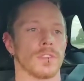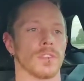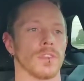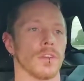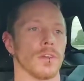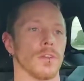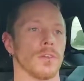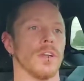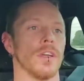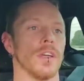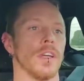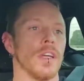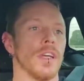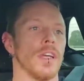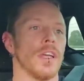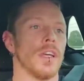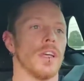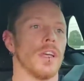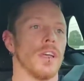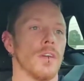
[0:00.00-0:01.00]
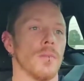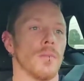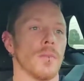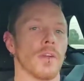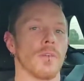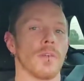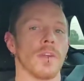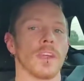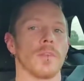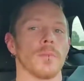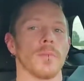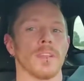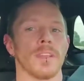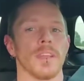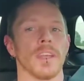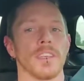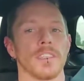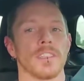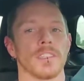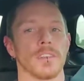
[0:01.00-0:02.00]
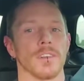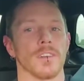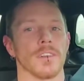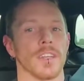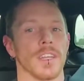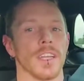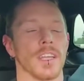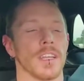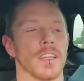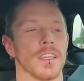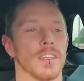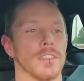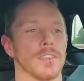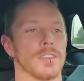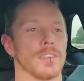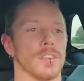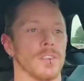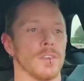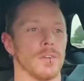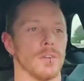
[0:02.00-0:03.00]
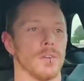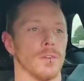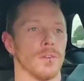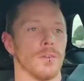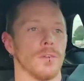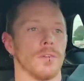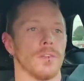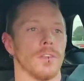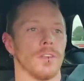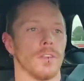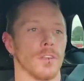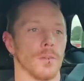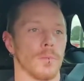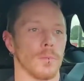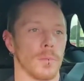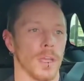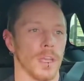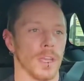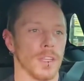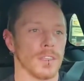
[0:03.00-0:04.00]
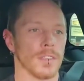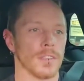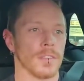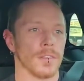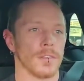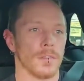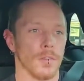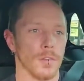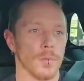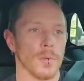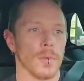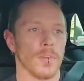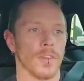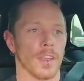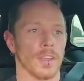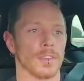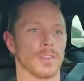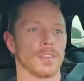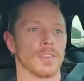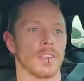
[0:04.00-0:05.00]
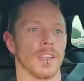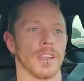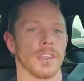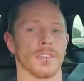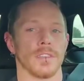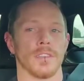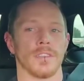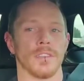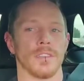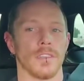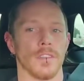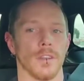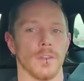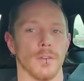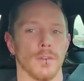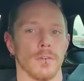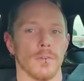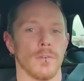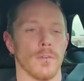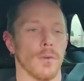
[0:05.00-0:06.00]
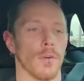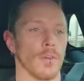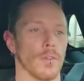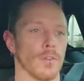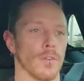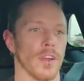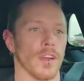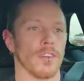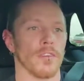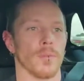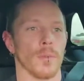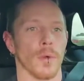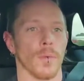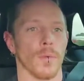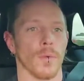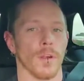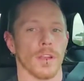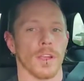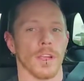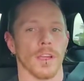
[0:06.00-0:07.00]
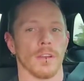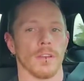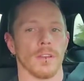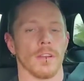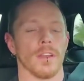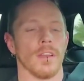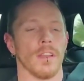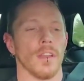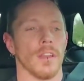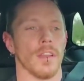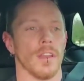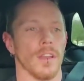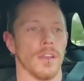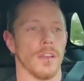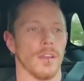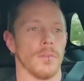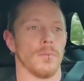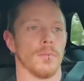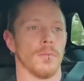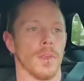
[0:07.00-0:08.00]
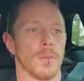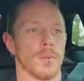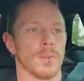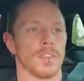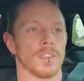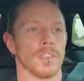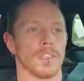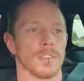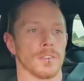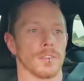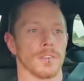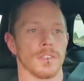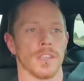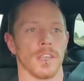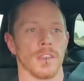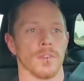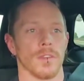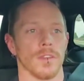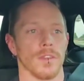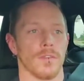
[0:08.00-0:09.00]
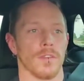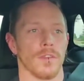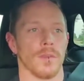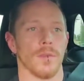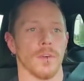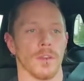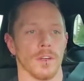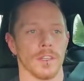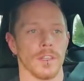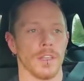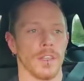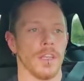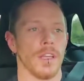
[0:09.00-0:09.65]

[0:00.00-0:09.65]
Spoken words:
So my recommendation on that is to, pick a group of exercises, 4 or 5 per workout, maybe 6 or 7 if you want,